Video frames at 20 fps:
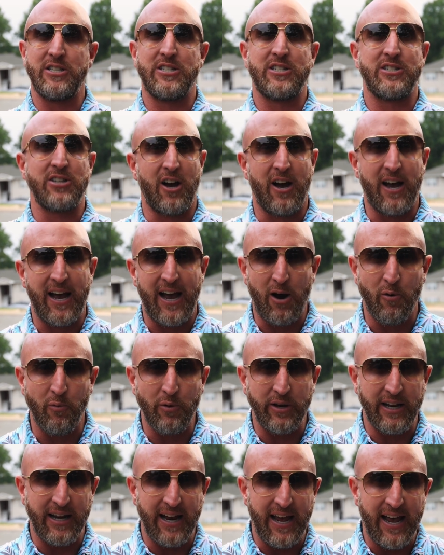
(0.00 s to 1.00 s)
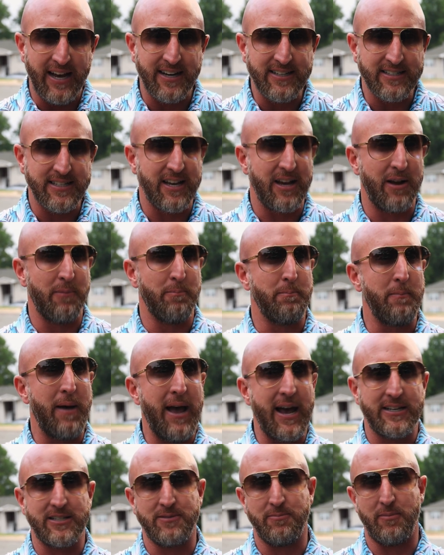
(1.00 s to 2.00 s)
saw how we could exit and
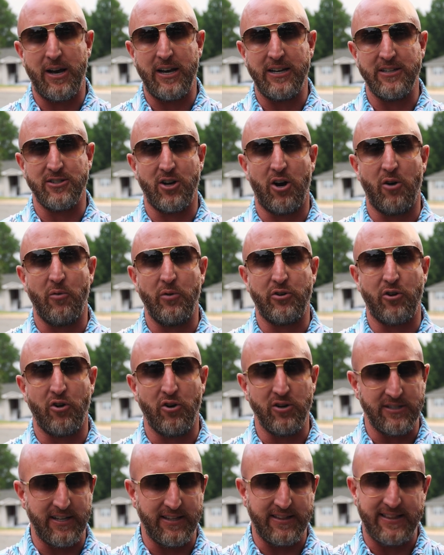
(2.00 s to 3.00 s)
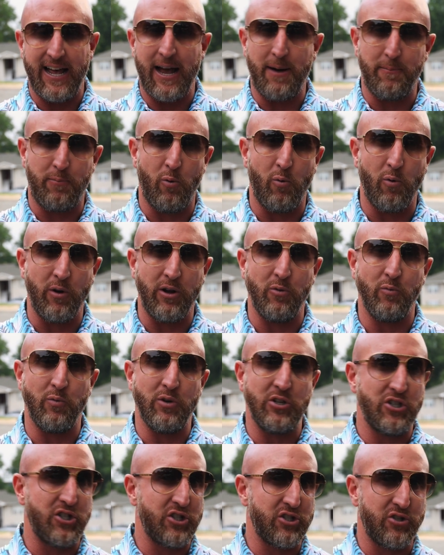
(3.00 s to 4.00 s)
maximize our returns at that point, and
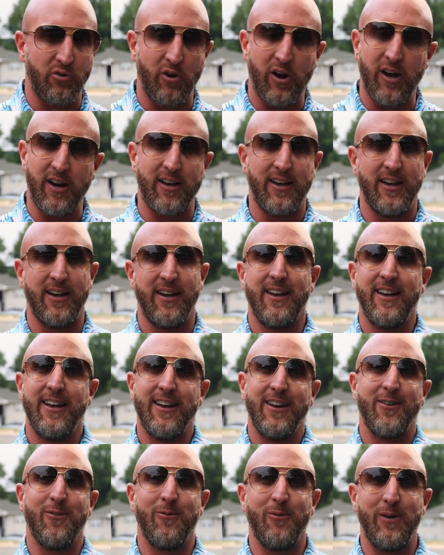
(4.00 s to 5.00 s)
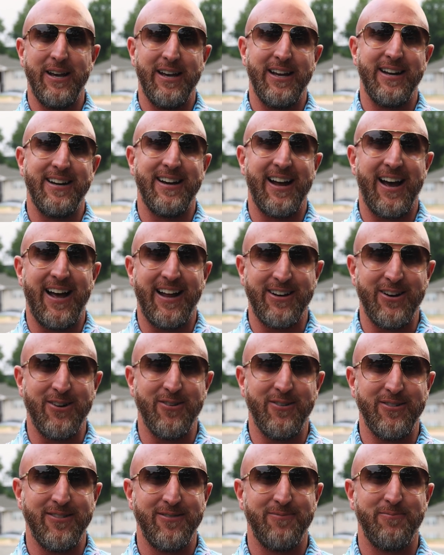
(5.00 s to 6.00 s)
we struck when,
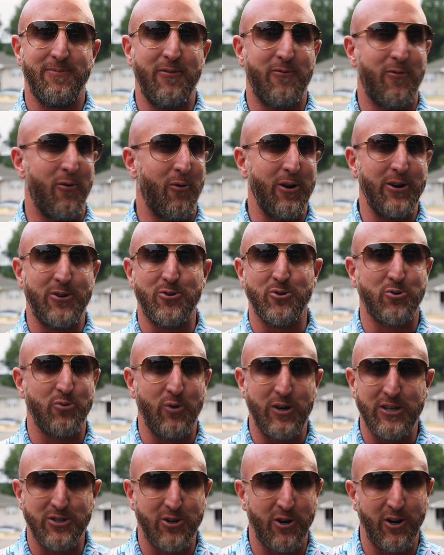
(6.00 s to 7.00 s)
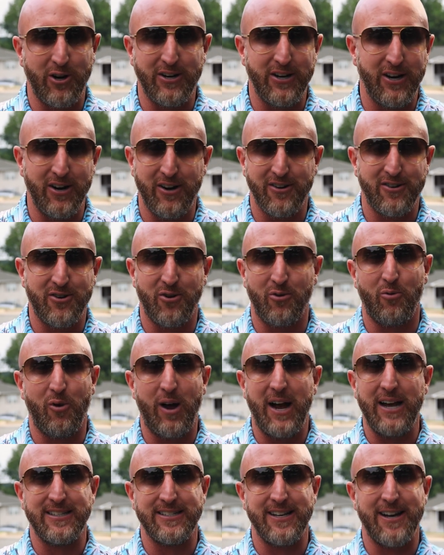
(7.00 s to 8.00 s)
before interest rates started to
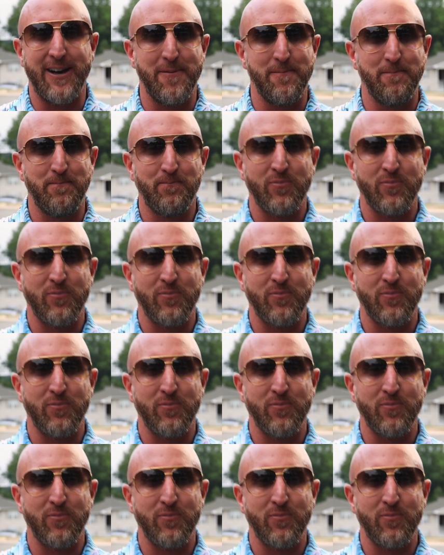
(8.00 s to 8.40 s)
rise up,